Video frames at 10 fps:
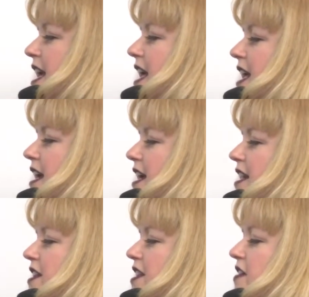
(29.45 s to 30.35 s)

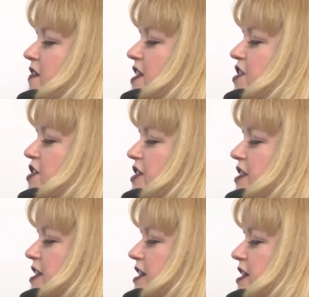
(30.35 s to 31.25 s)
and they
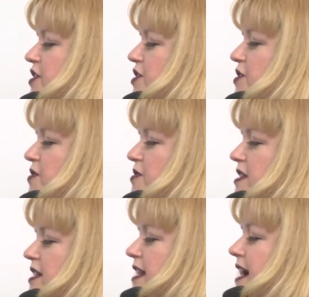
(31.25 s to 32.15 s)
feature two
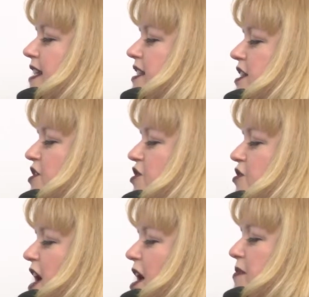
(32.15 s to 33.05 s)
elastic
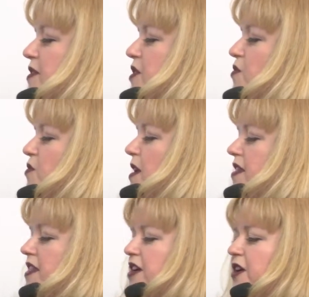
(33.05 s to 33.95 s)
straps,
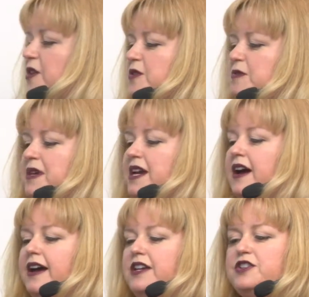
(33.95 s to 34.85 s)
one that goes
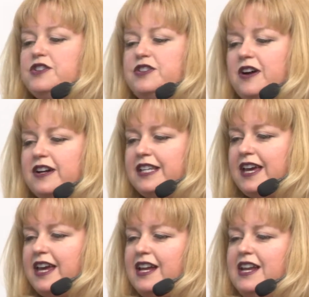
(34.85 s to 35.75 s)
behind your dog's
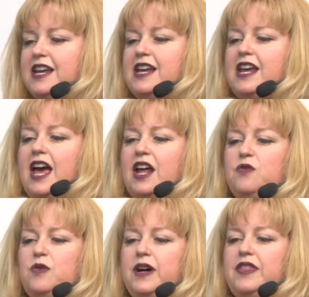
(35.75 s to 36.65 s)
head
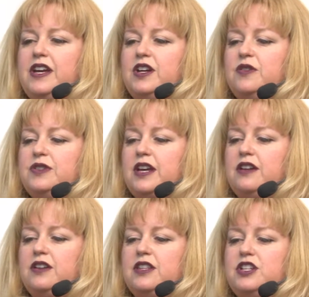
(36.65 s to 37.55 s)
and one that goes
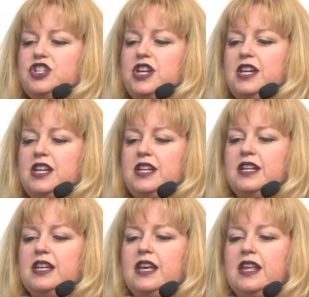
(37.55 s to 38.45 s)
under the chin.
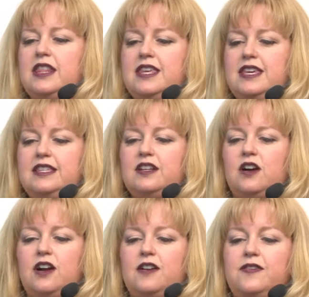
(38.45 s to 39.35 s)
These
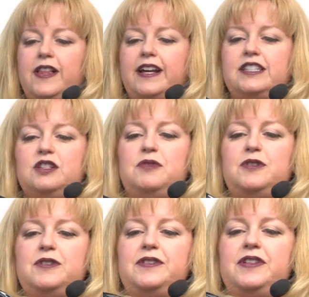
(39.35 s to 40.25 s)
are
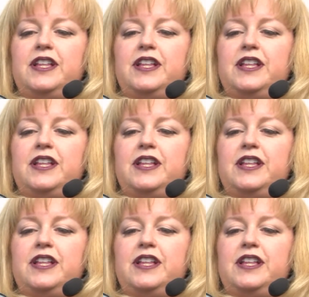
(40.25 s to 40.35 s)
flexible